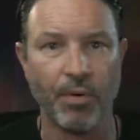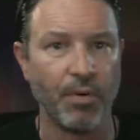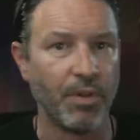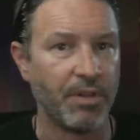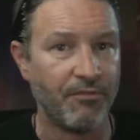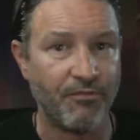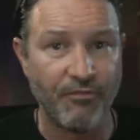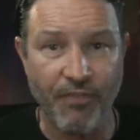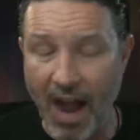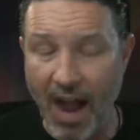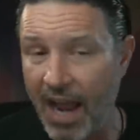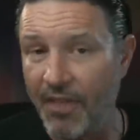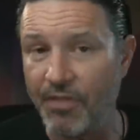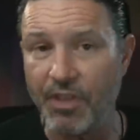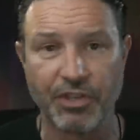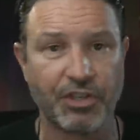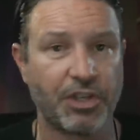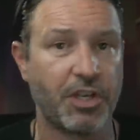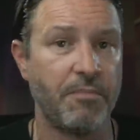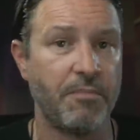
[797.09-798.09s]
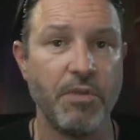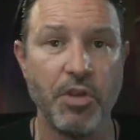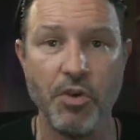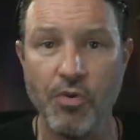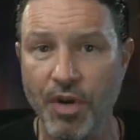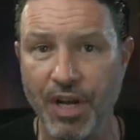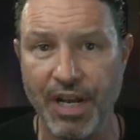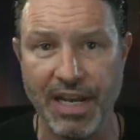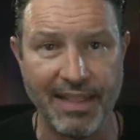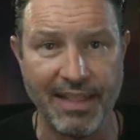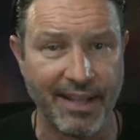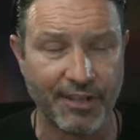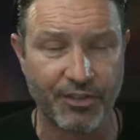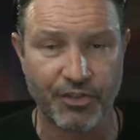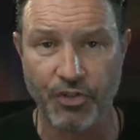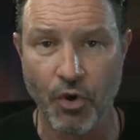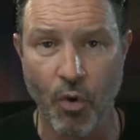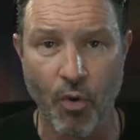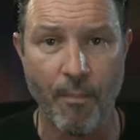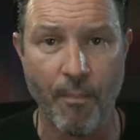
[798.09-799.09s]
and find this community that's
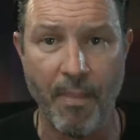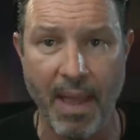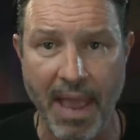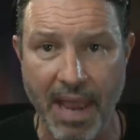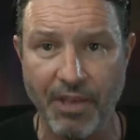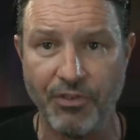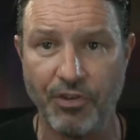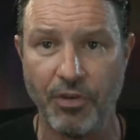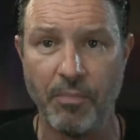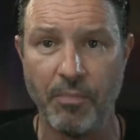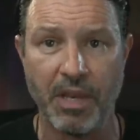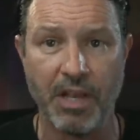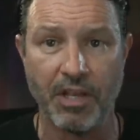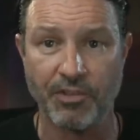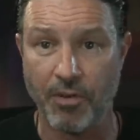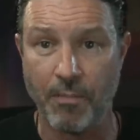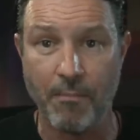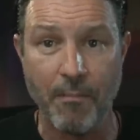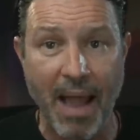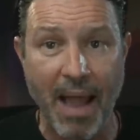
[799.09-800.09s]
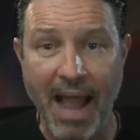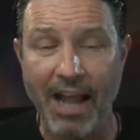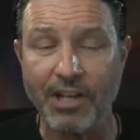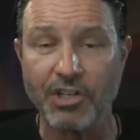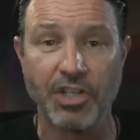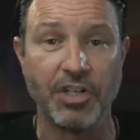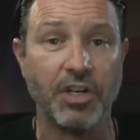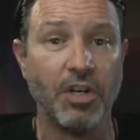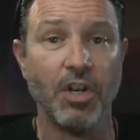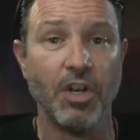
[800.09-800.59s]
so amazing because imagine